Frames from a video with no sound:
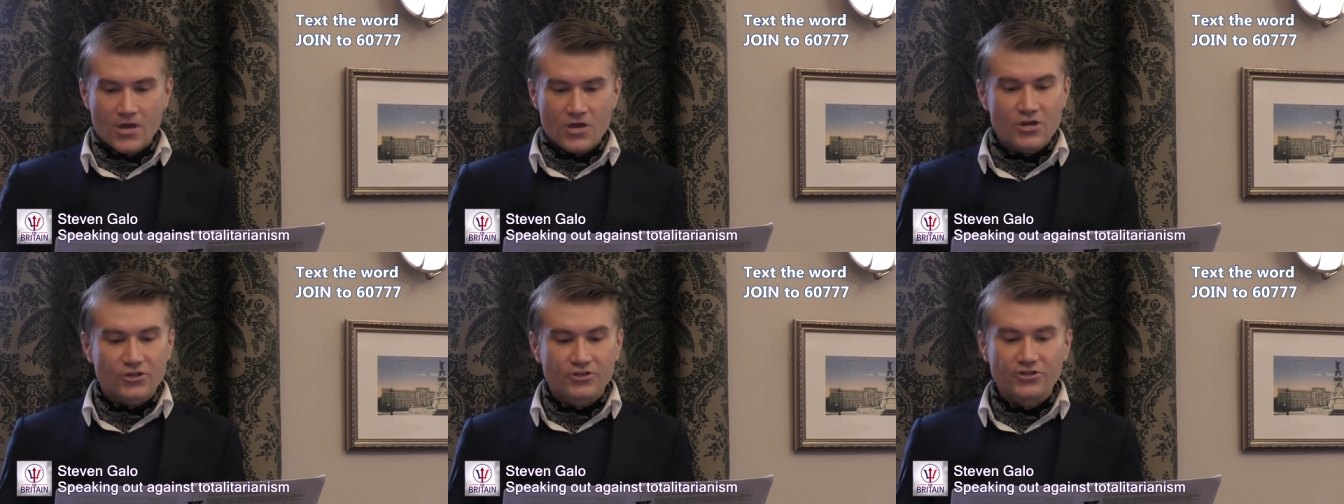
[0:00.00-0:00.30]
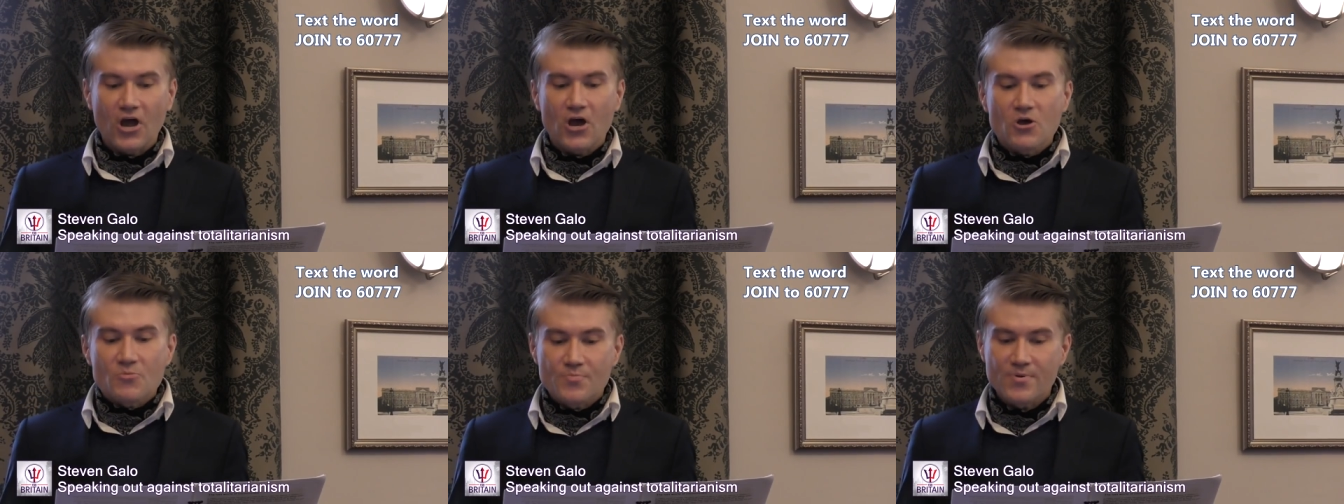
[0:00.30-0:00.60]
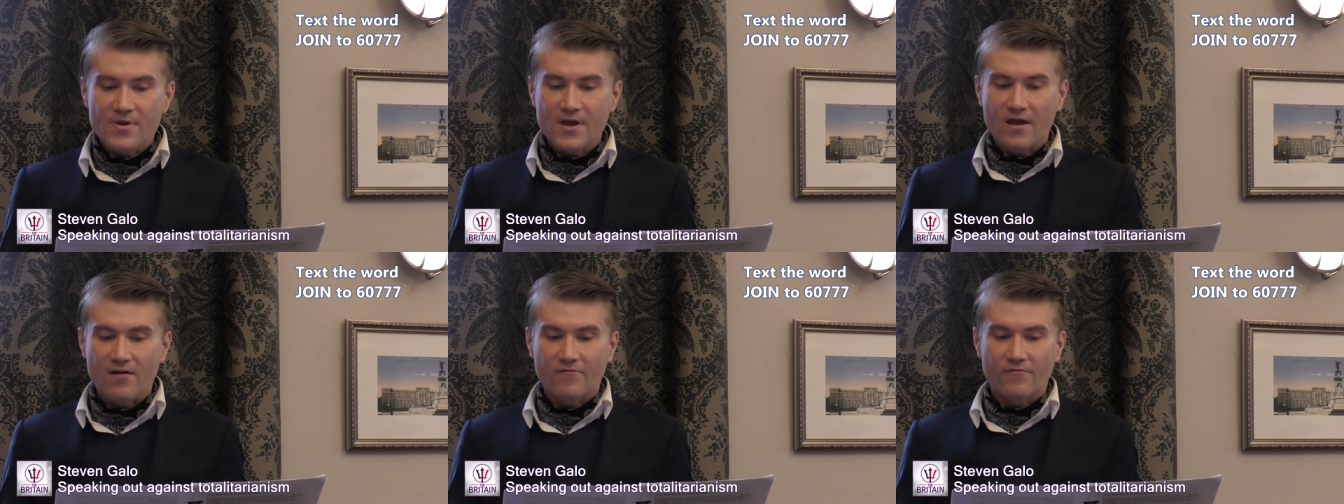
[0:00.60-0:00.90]

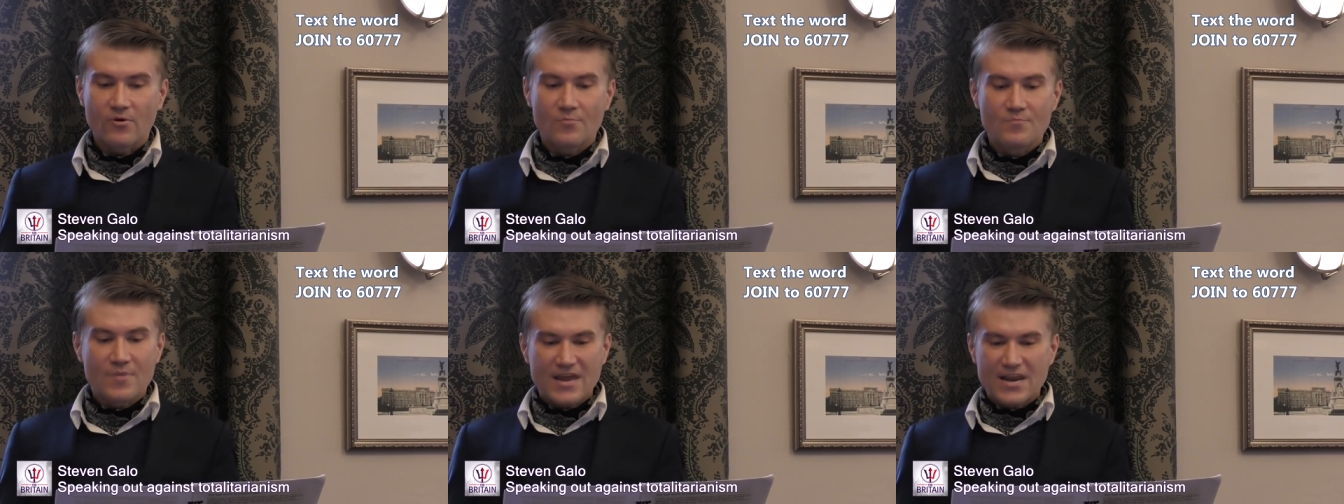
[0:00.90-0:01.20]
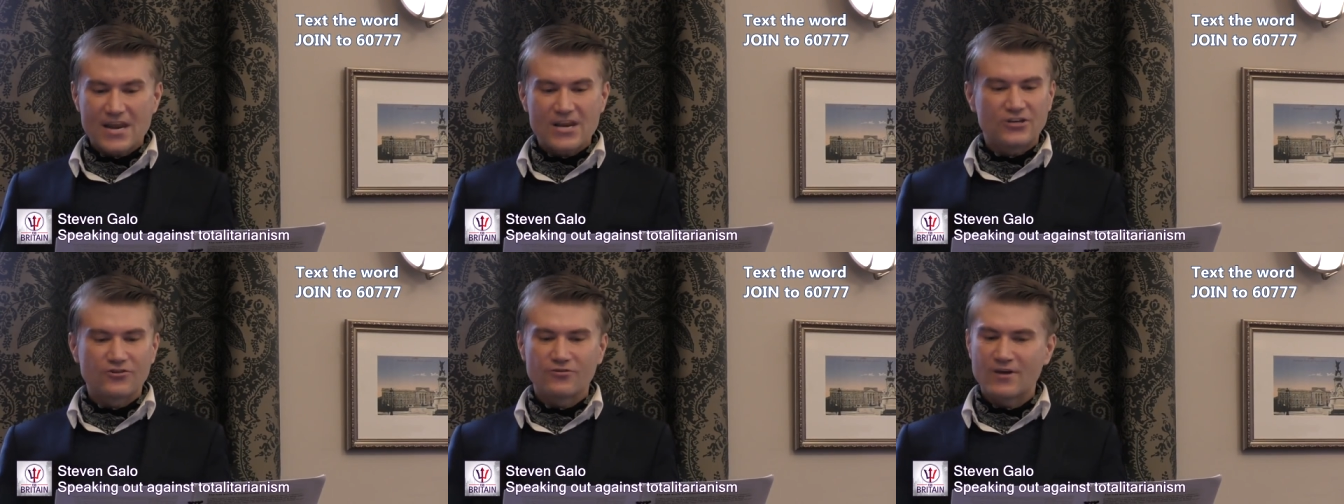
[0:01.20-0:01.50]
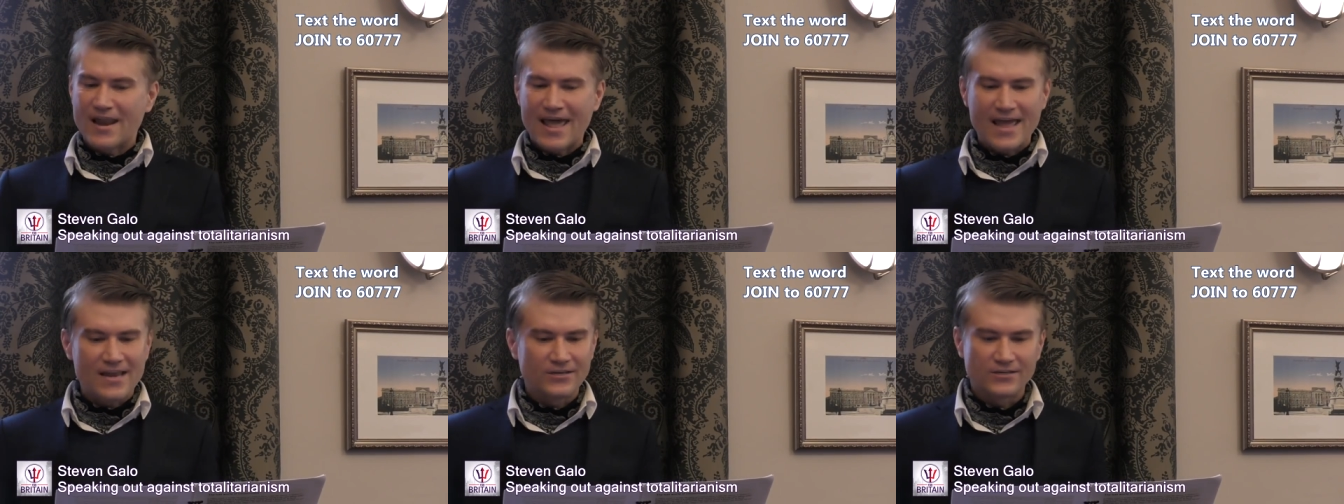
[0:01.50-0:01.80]
Utopia from beginning
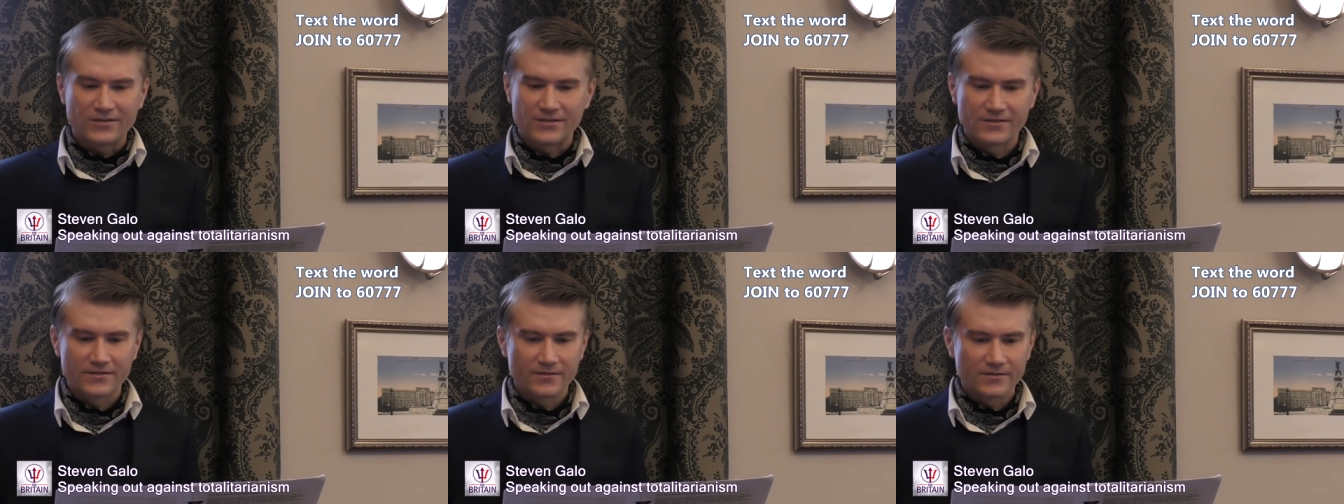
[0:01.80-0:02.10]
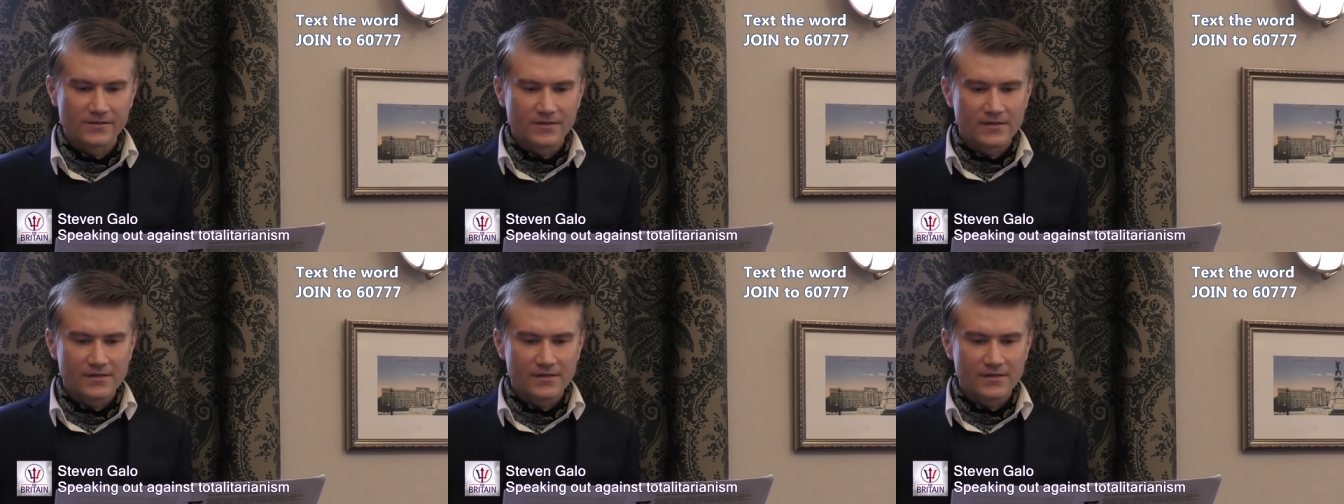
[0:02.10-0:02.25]
to an end,